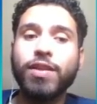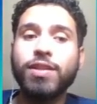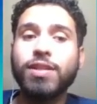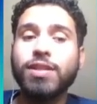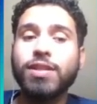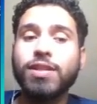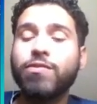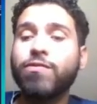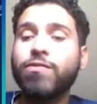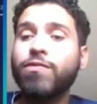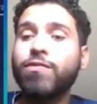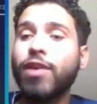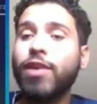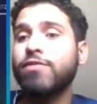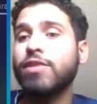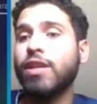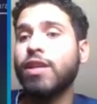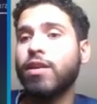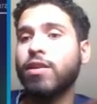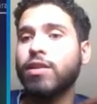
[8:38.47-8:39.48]
This is a
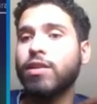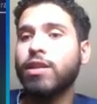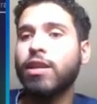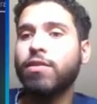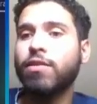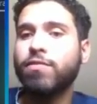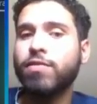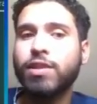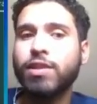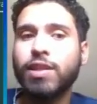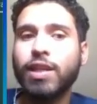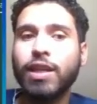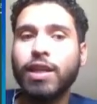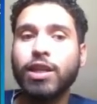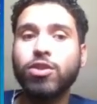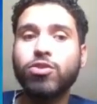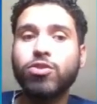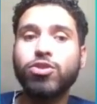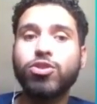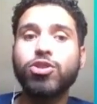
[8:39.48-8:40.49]
5-second gift. I
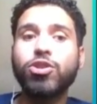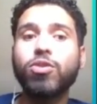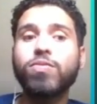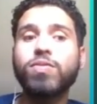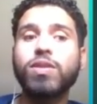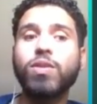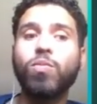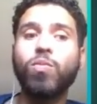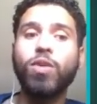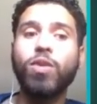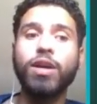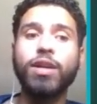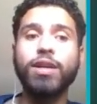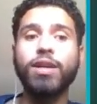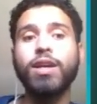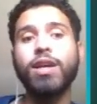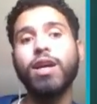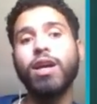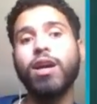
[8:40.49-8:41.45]
need to show someone